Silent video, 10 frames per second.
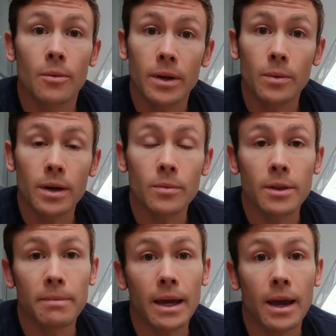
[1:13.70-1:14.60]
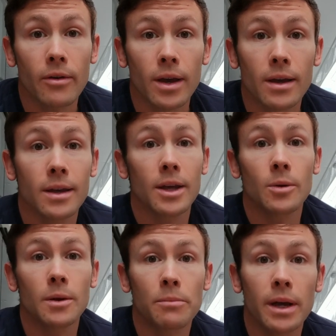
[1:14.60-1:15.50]
When you're working with a big area, you
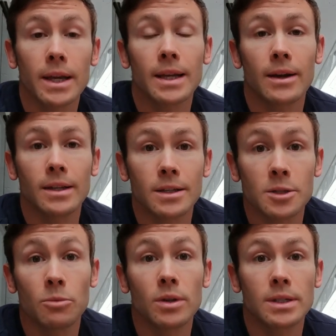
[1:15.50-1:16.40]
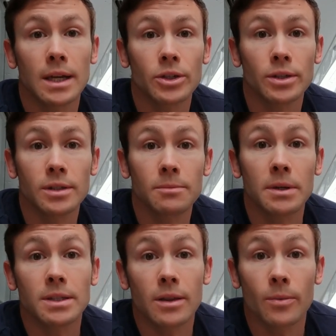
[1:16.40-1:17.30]
want to break it down into smaller sections
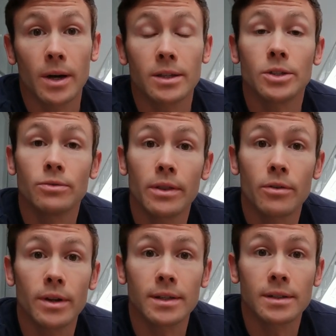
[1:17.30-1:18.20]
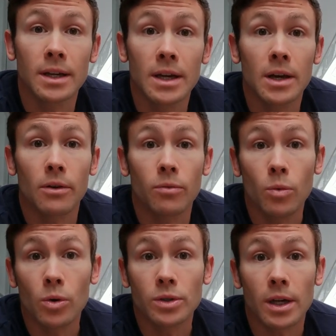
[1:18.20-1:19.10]
because otherwise you run the risk of
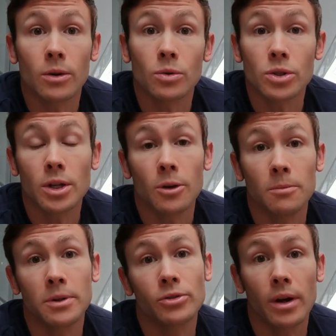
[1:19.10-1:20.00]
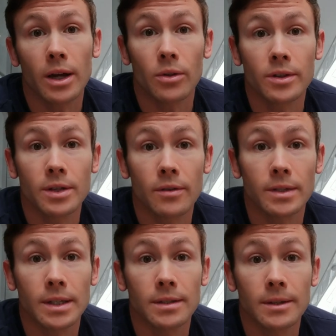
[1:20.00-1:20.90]
water or soap drying on the
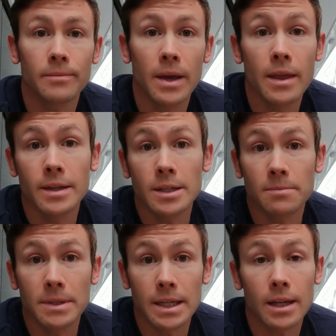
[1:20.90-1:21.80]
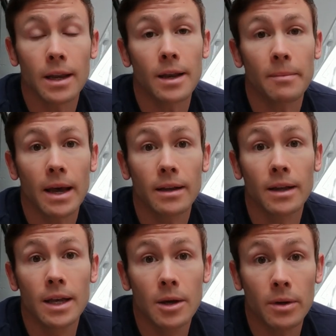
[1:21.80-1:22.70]
surfaces. This is particularly bad
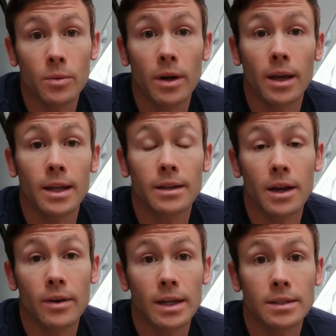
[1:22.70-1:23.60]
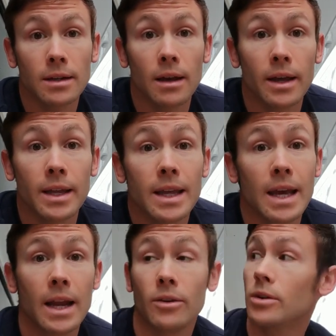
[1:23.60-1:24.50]
when you're working in direct sunlight
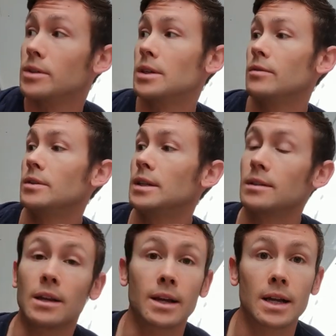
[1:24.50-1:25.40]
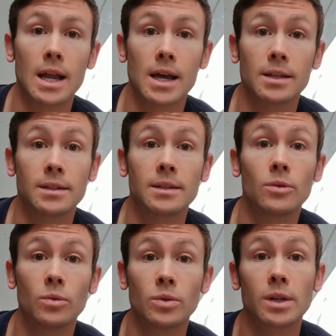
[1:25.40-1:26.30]
and you've got surfaces like glass
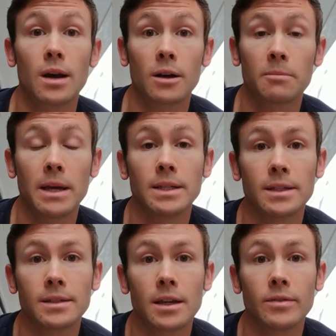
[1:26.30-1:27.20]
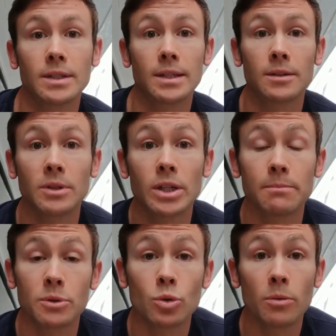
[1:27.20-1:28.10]
or dark painted surfaces which
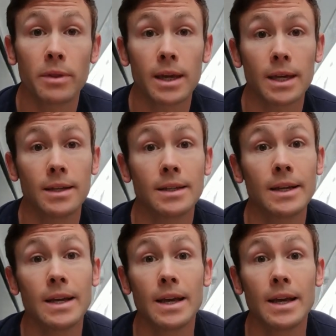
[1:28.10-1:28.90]
absorb the heat.